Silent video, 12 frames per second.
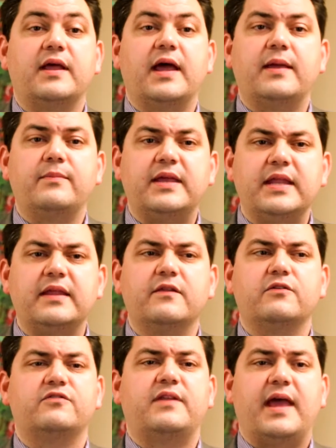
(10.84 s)
time getting
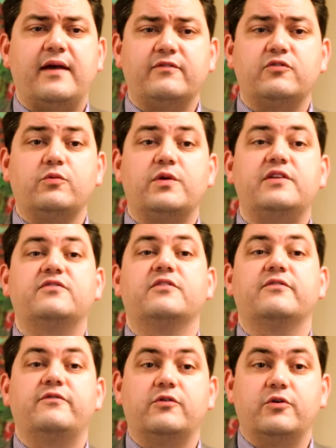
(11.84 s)
their staff to reach their
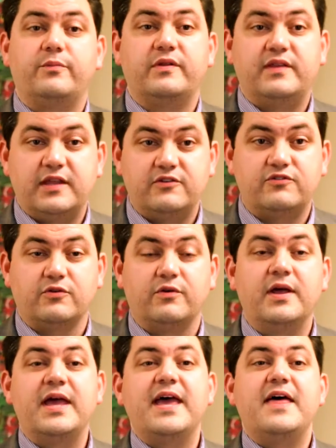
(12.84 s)
full potential.
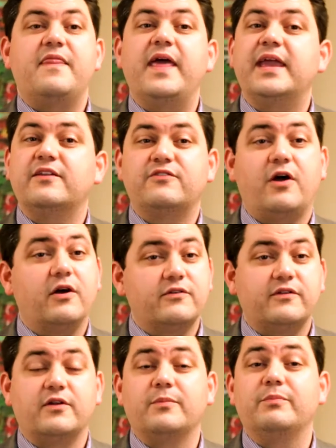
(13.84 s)
They can talk
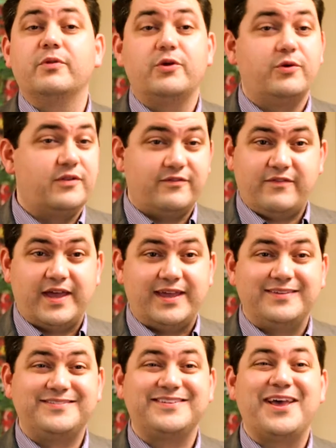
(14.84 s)
to their blue in the
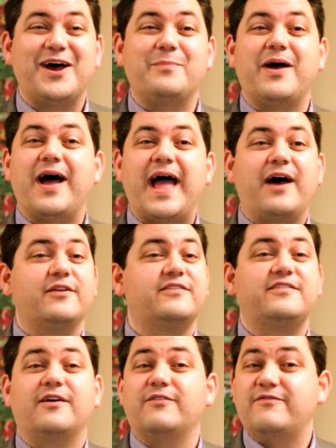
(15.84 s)
face about how to
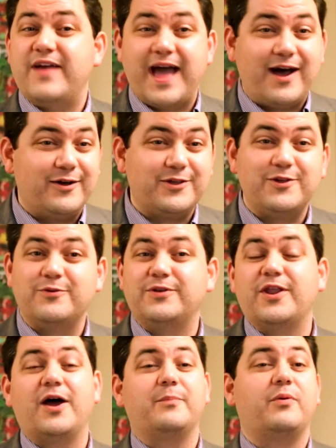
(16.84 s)
sell value and
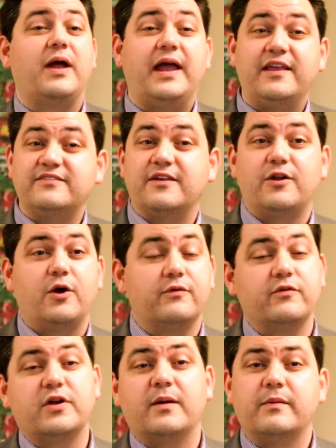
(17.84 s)
not price, how to
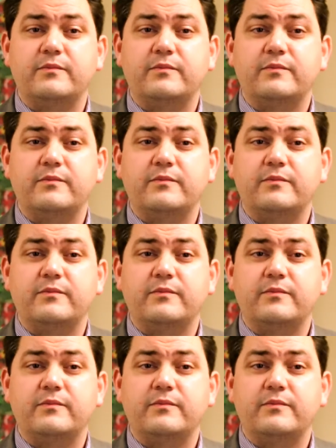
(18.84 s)
overcome